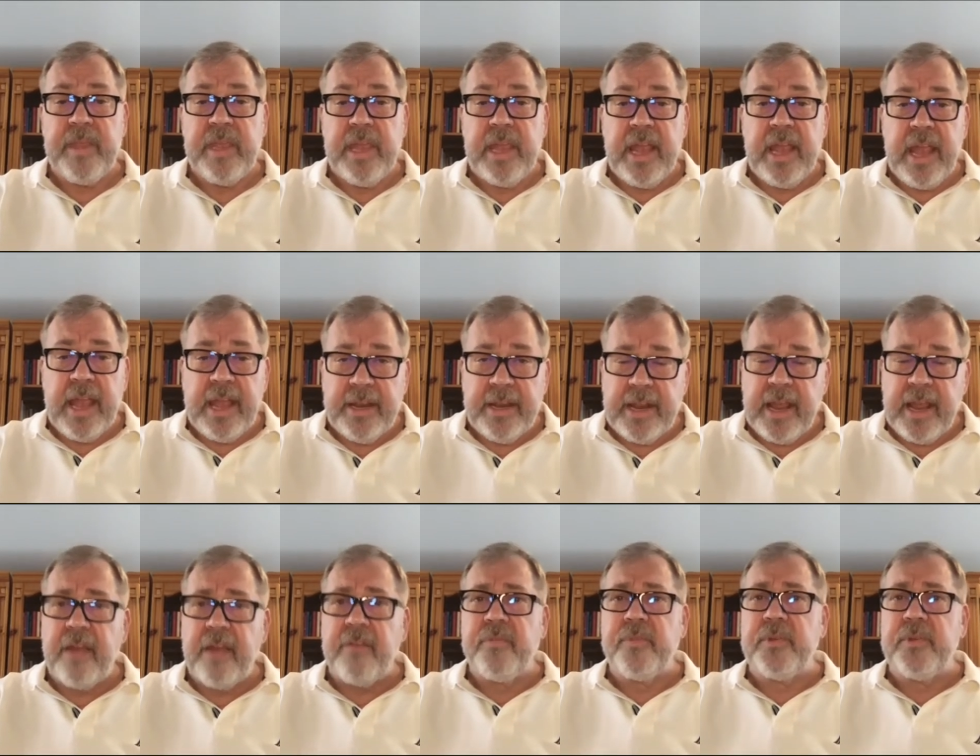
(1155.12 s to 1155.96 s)
And
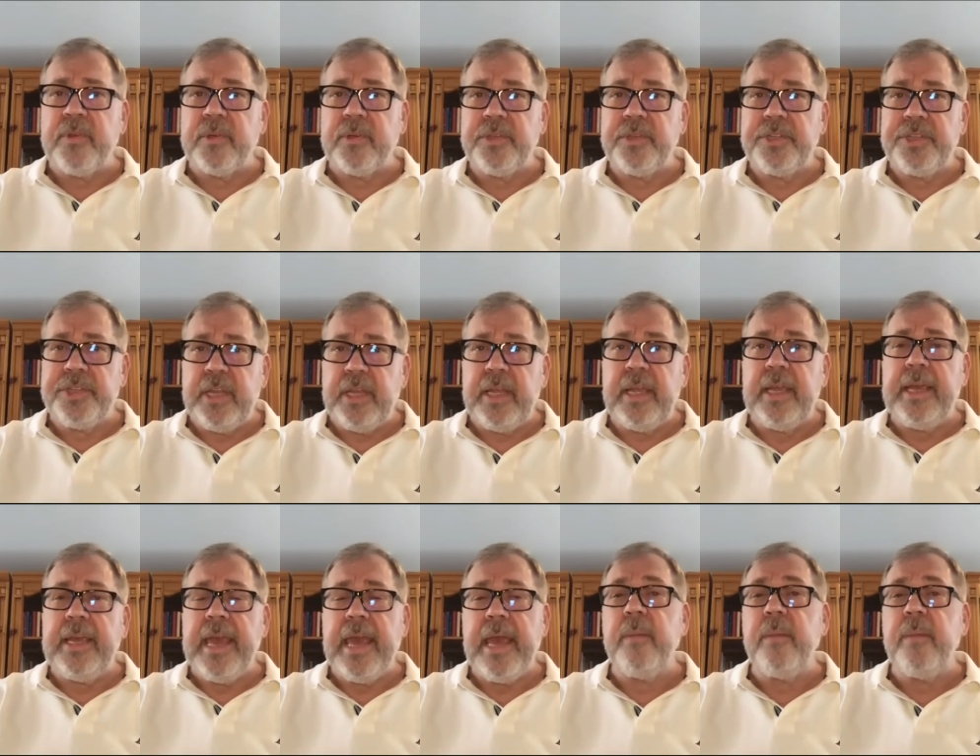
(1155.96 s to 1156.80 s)
after she
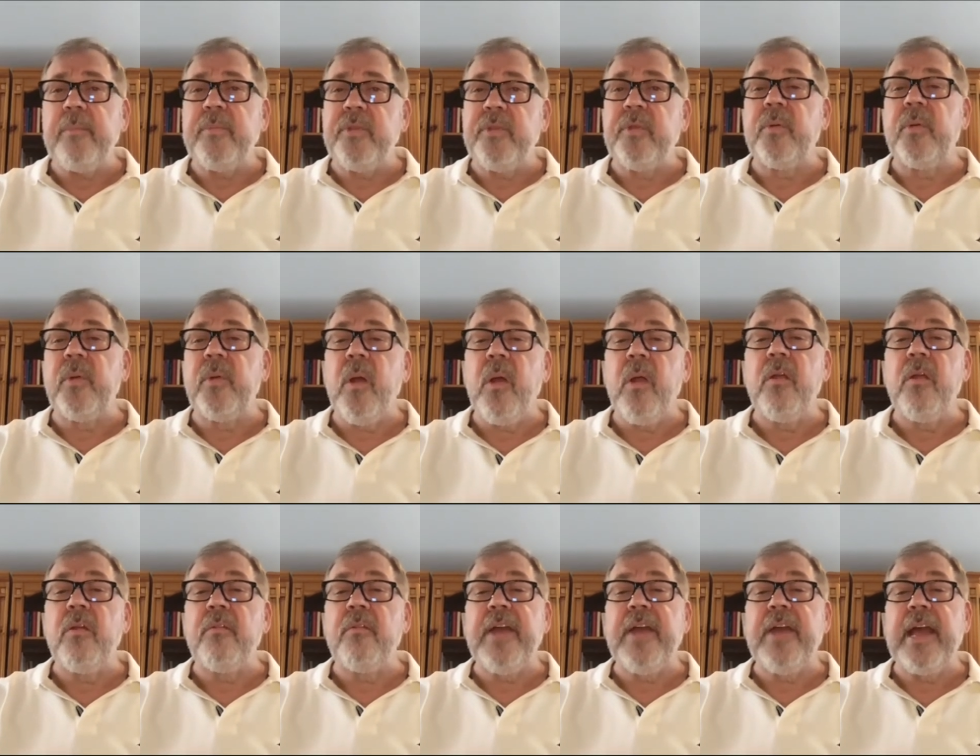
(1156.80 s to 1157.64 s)
came through her
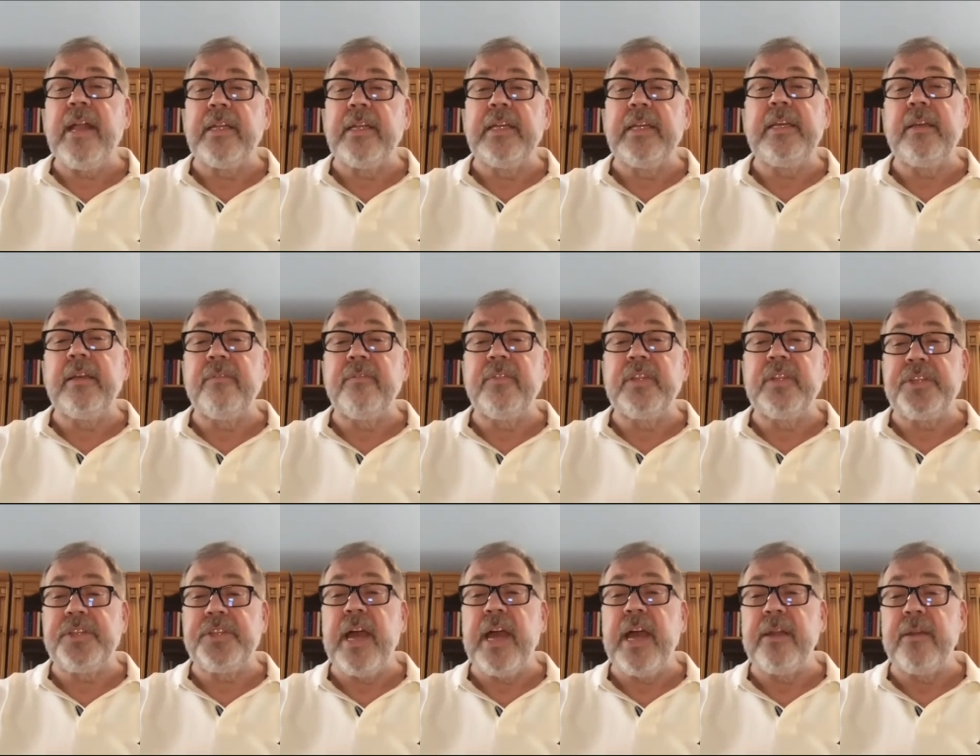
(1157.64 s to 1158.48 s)
valley of the
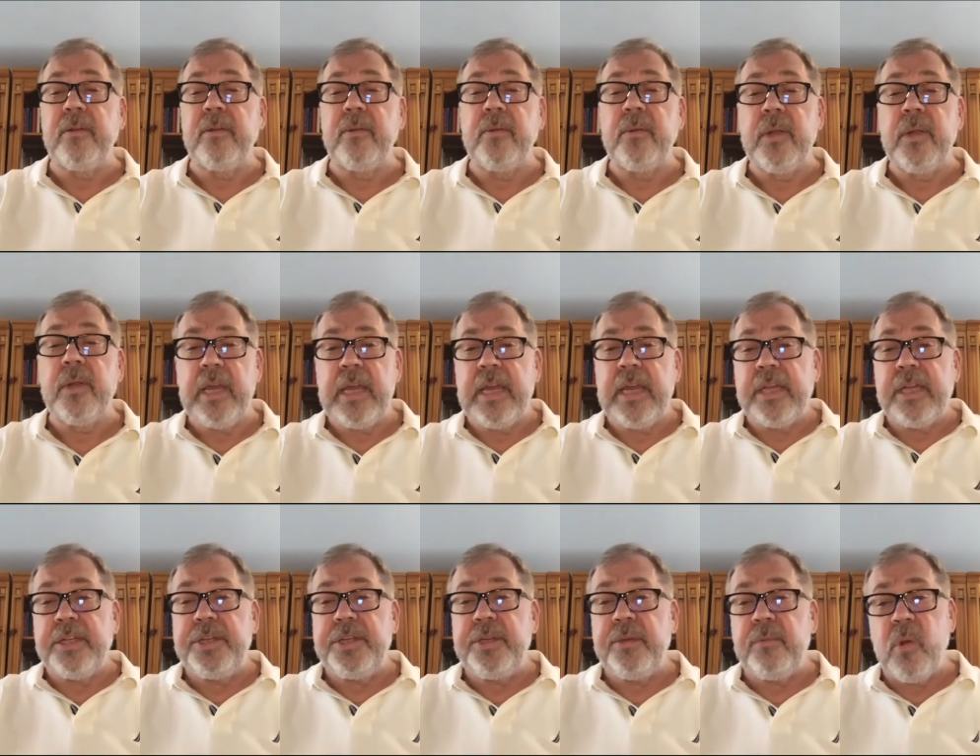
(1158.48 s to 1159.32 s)
shadow,
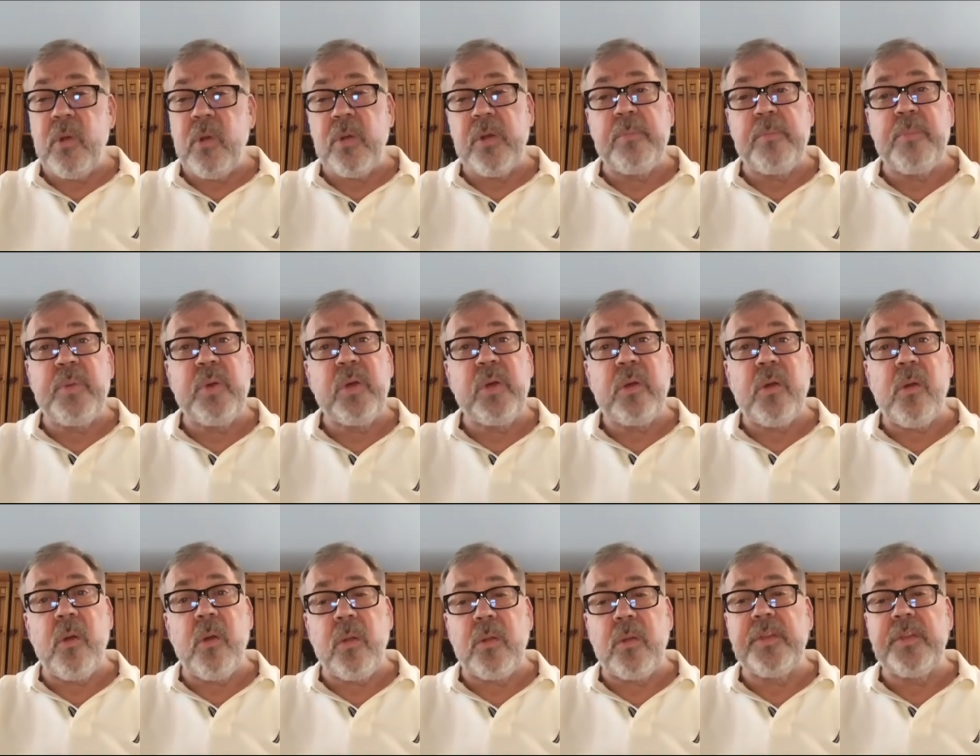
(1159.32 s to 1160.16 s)
she wrote a book
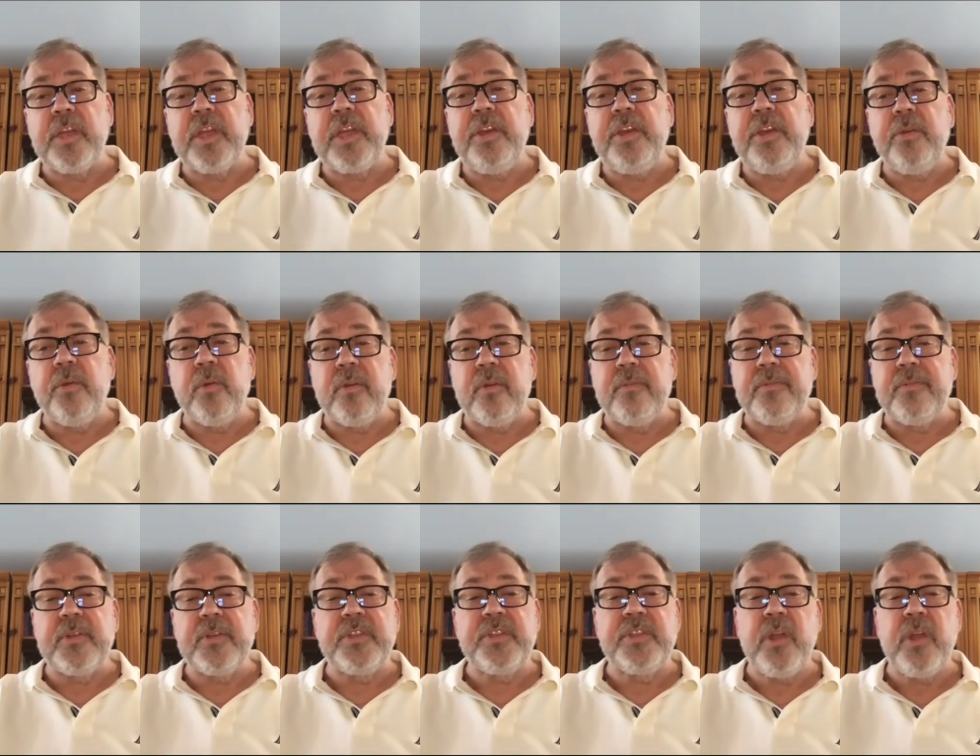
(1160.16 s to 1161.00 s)
called The Cure for
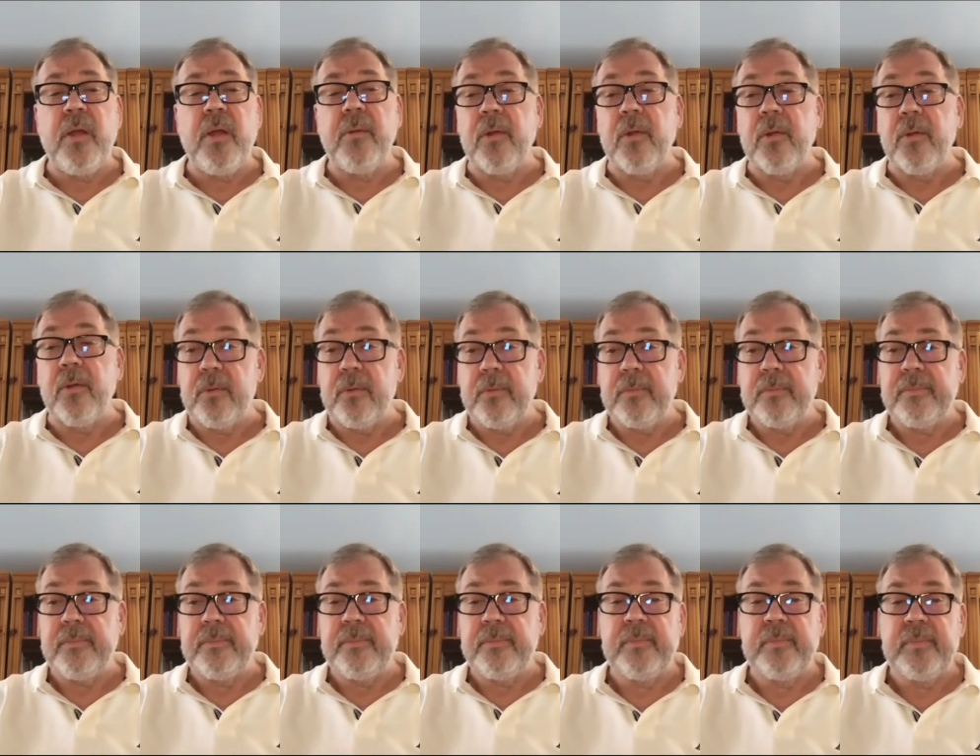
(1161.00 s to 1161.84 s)
Sorrow,
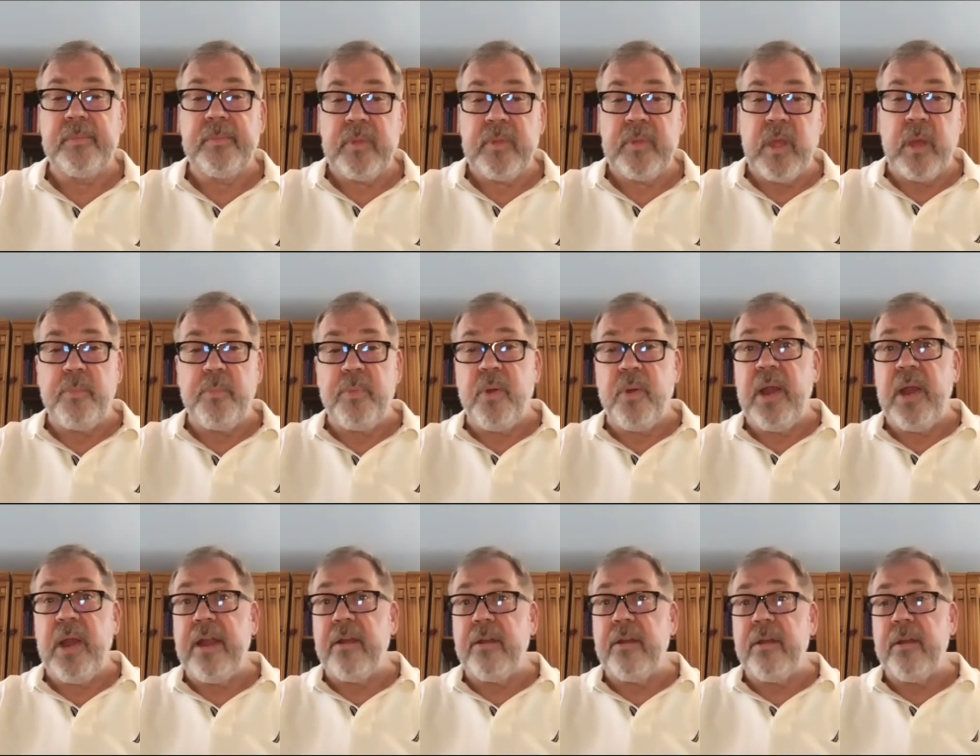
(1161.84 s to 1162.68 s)
a
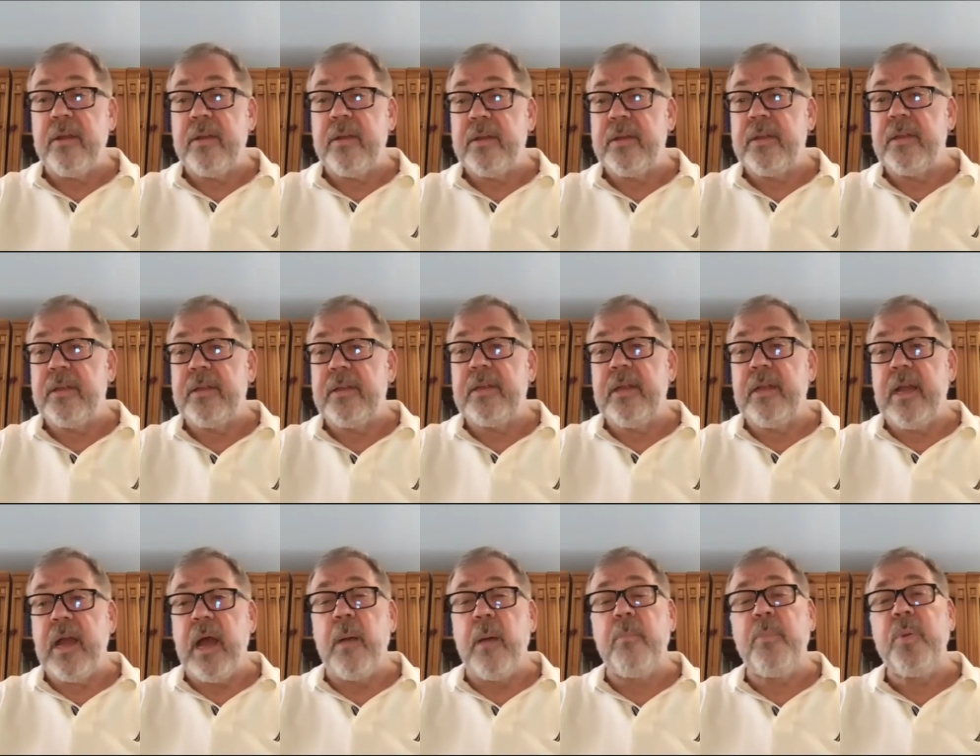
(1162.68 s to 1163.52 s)
prayer,
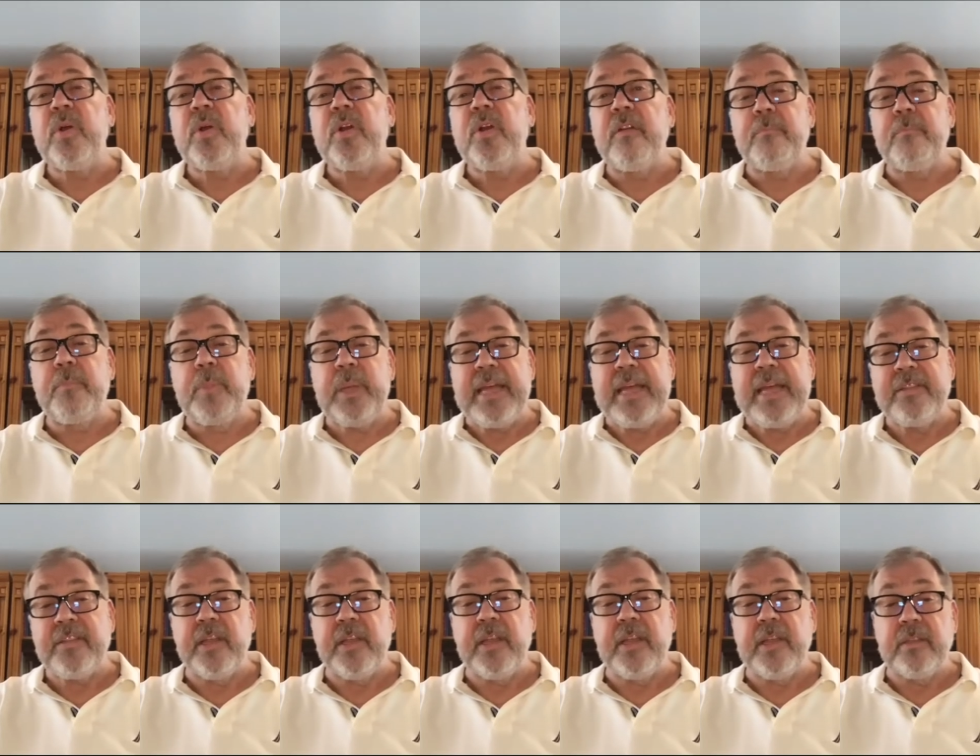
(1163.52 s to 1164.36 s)
a book of
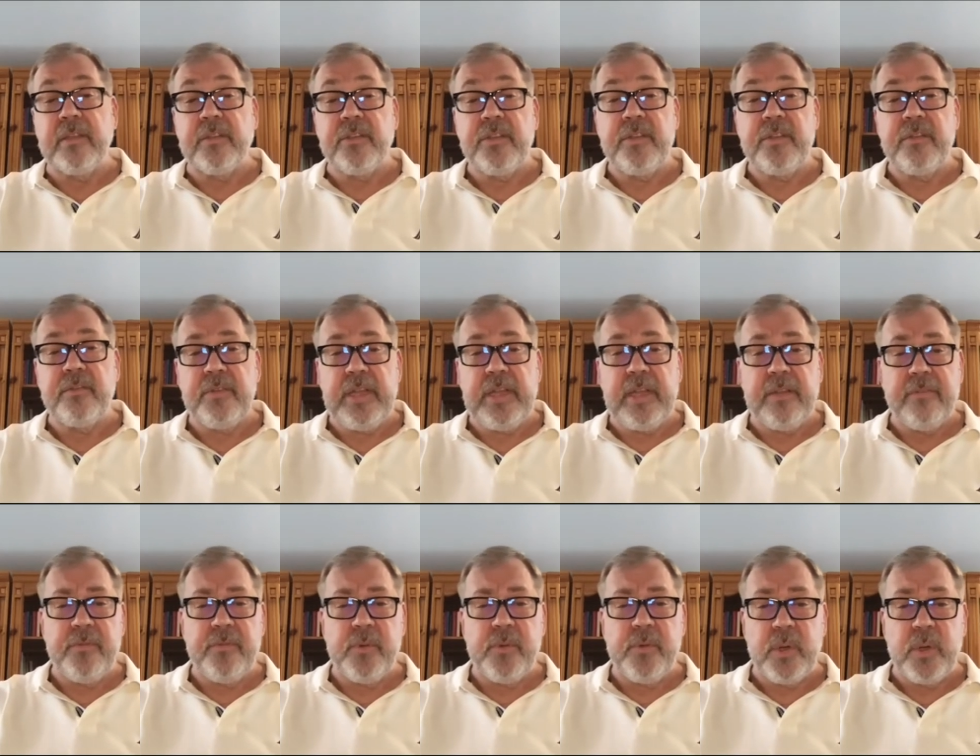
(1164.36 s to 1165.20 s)
blessings
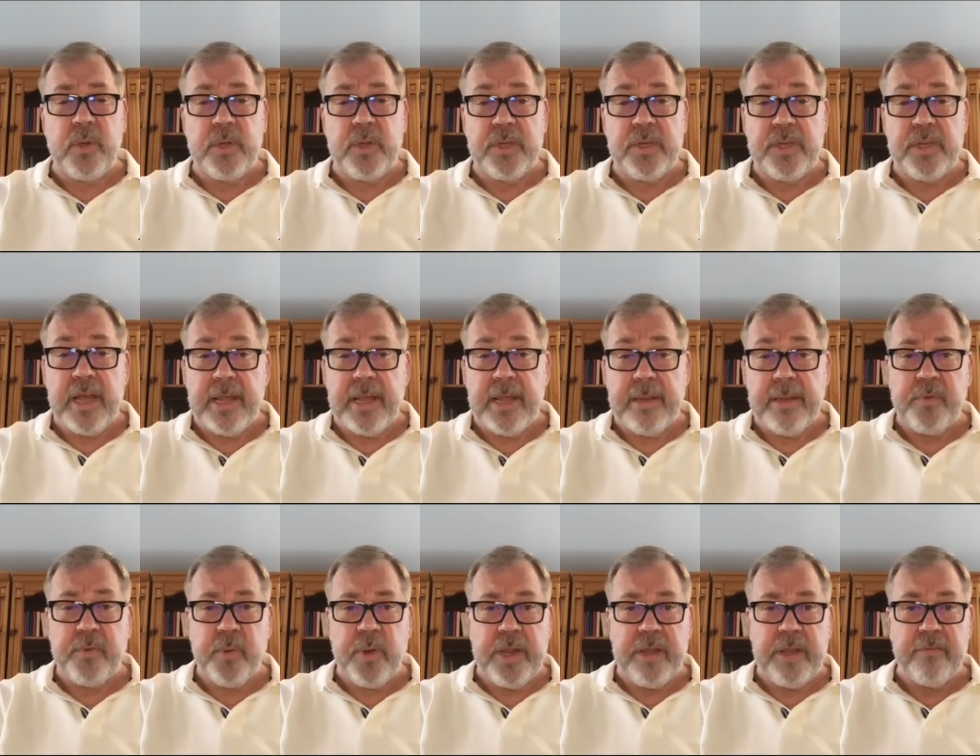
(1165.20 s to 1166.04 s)
for times of
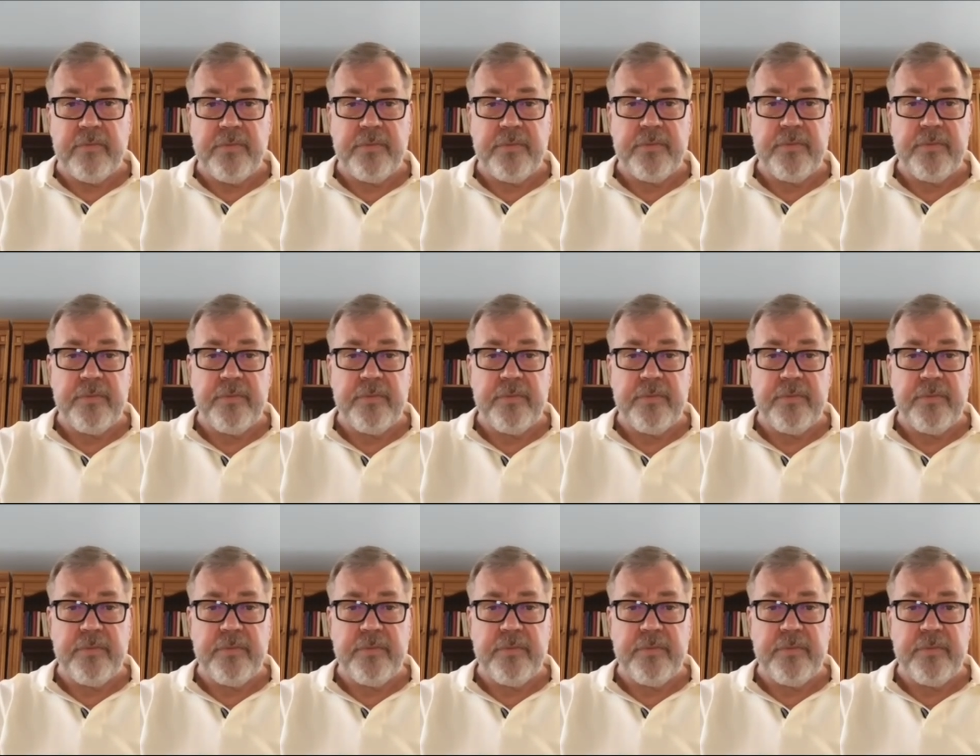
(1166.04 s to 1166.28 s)
grief.